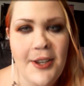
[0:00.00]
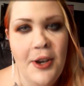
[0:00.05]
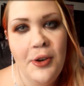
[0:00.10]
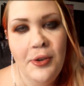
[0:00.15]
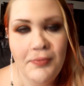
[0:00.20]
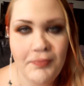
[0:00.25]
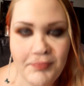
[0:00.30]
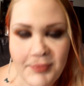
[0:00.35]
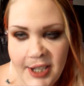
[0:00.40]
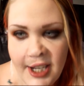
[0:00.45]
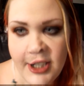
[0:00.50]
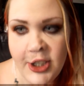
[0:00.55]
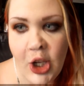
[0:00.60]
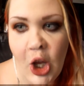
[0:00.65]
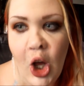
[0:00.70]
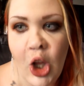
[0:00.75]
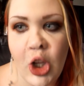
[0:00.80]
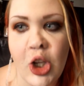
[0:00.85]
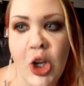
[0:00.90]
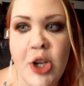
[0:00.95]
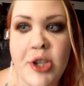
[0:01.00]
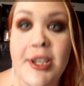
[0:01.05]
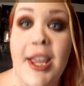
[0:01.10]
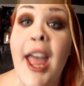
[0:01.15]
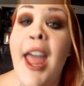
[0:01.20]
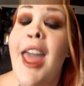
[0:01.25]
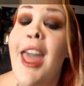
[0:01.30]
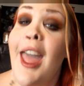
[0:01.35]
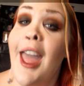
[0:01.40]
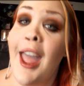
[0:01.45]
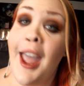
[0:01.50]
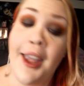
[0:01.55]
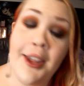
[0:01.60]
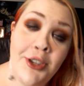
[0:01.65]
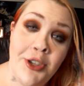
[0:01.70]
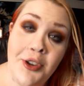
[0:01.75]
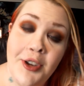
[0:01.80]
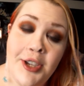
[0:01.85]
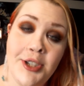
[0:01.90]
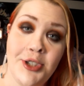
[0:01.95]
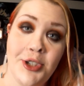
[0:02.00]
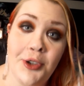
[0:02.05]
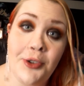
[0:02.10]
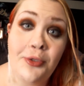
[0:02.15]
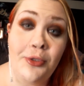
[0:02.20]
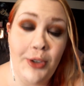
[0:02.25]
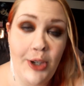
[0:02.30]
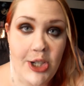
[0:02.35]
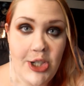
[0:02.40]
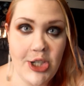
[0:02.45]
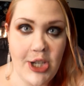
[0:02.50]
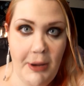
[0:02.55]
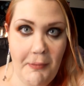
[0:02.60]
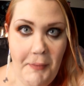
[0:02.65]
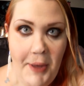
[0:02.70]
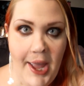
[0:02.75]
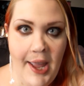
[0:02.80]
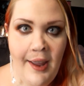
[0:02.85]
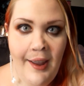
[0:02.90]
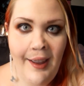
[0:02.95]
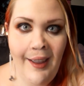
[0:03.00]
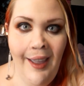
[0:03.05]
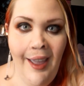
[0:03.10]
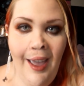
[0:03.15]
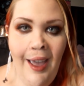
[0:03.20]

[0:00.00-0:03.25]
so ten dollars, and you can do free shipping.